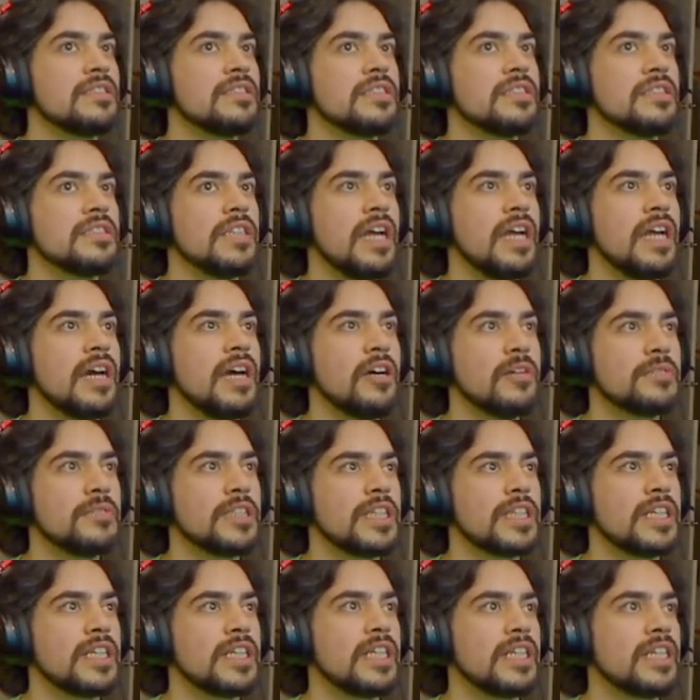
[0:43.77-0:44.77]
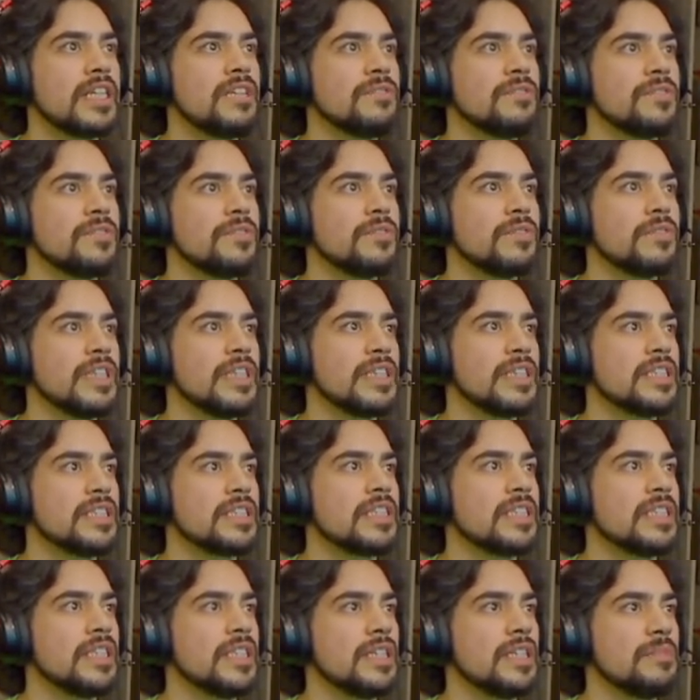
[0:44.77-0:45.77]
Yeah, I hope to get a key from
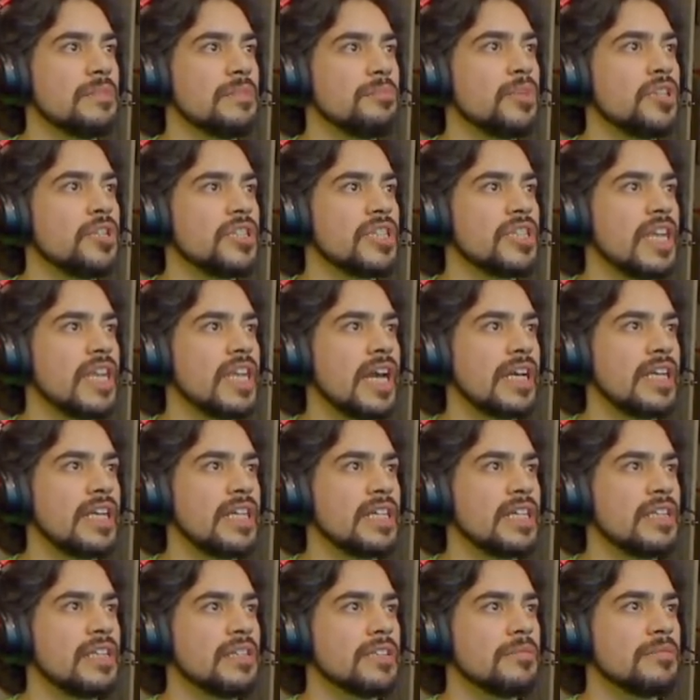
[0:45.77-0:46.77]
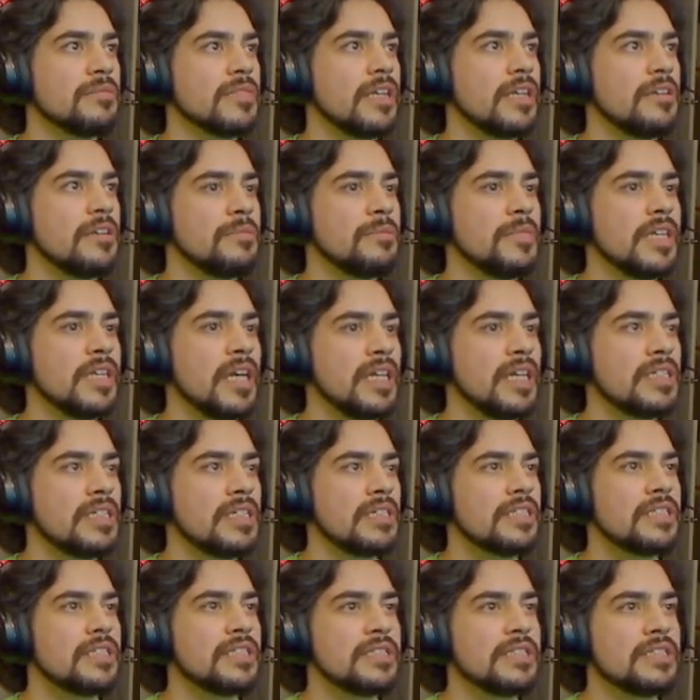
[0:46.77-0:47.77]
this and then push that key up. That would be
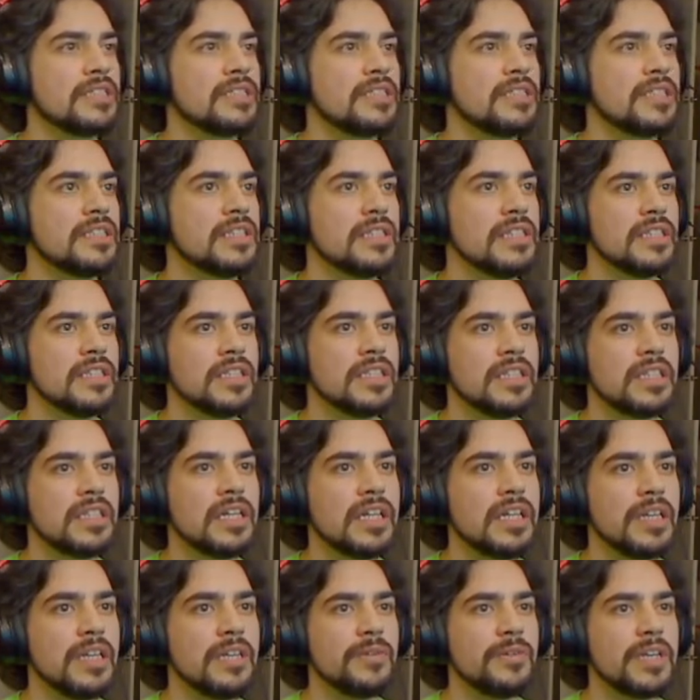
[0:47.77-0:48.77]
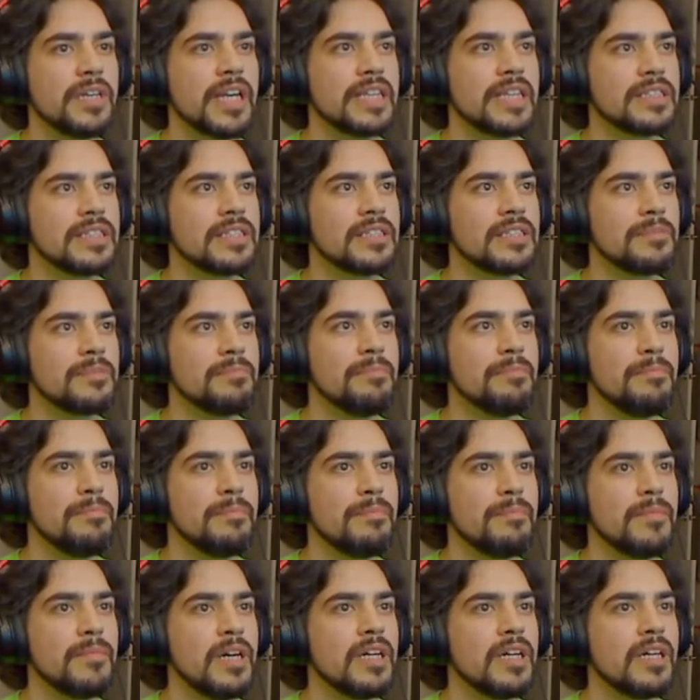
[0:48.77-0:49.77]
nice. Uh, we got some
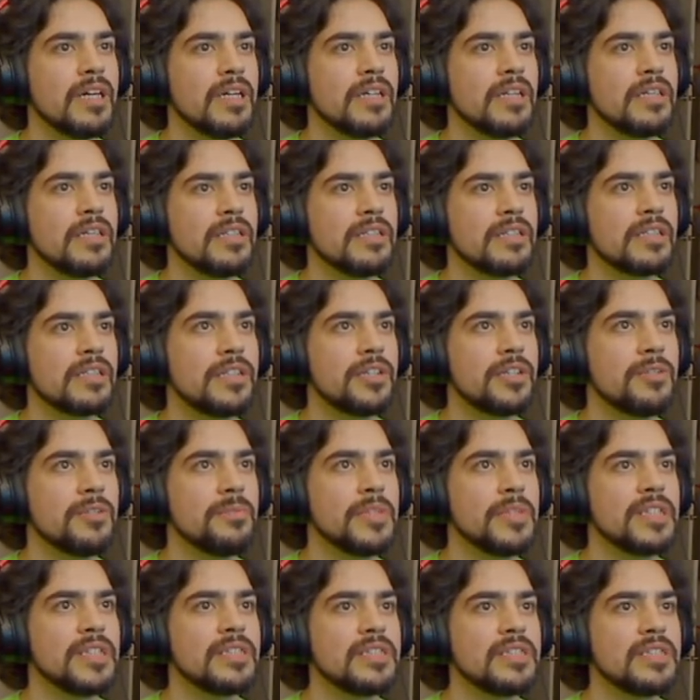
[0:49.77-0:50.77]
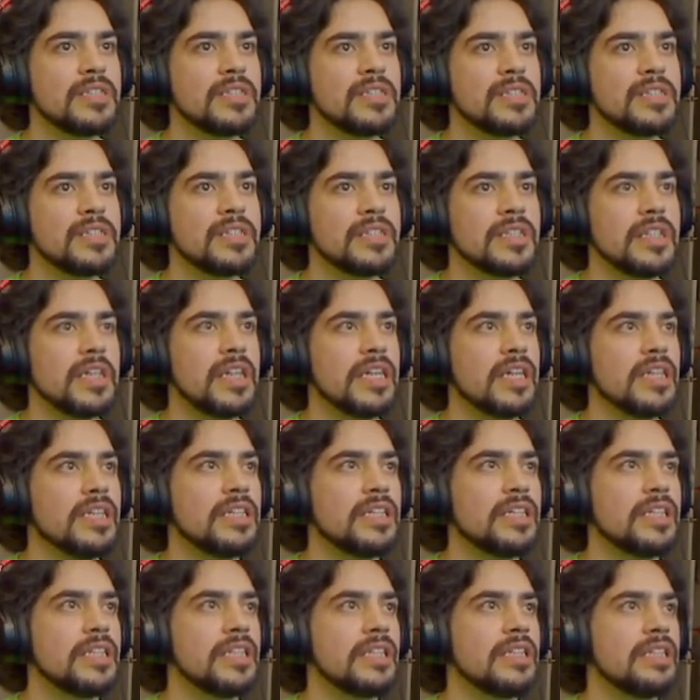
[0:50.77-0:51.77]
uh, humans
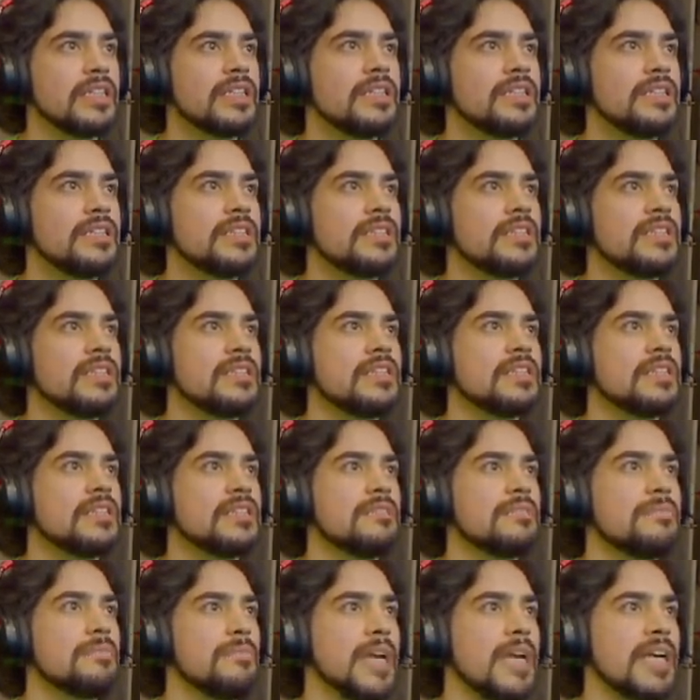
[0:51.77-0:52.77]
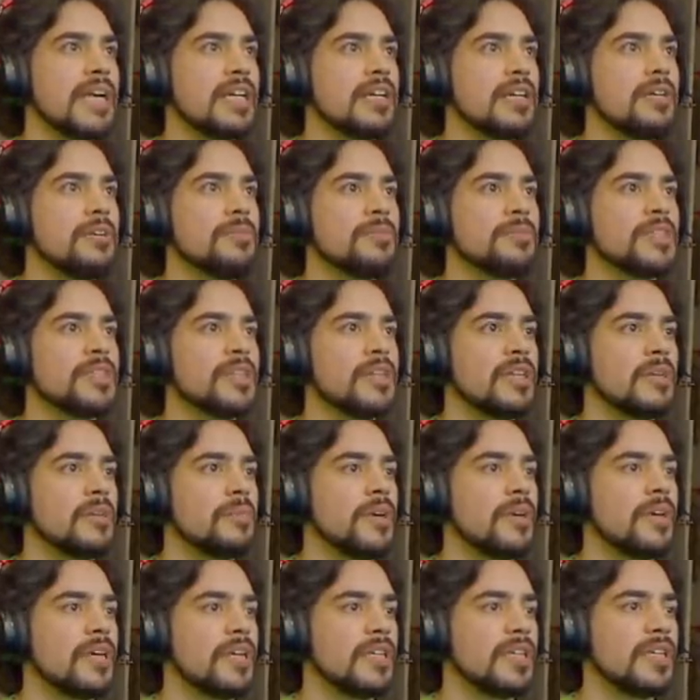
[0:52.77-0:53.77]
and uh, mechagnomes in our
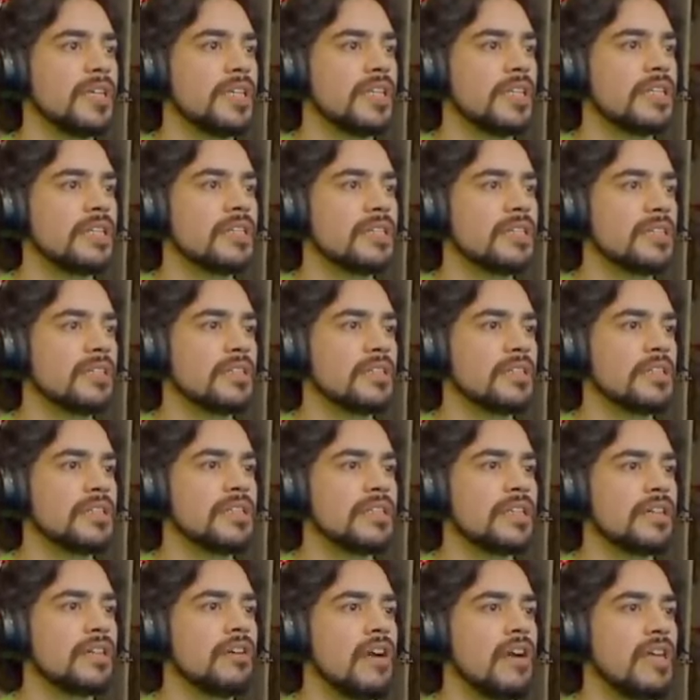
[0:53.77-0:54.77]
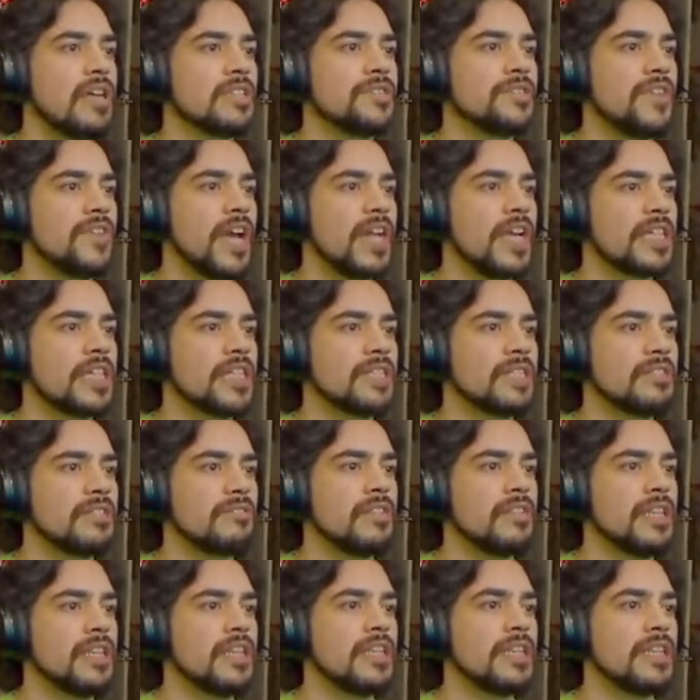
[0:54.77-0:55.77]
party here, so this is a cross-faction
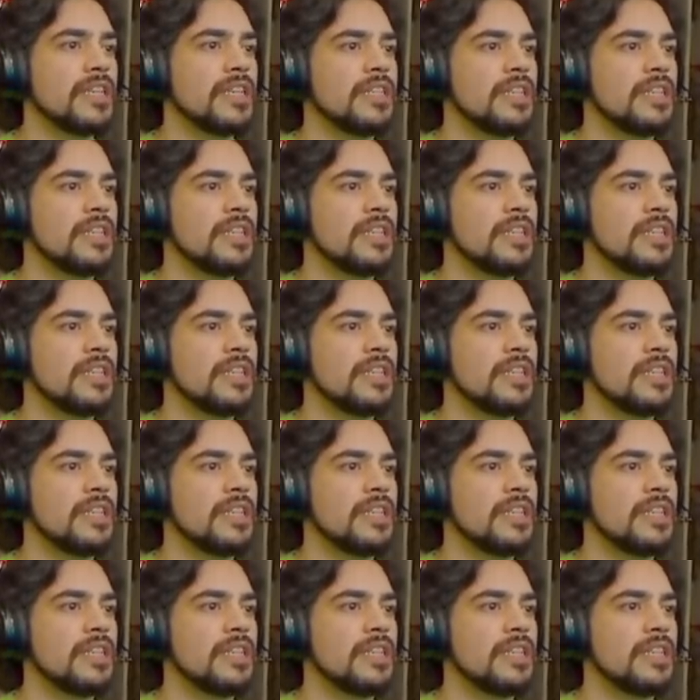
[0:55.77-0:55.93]
run.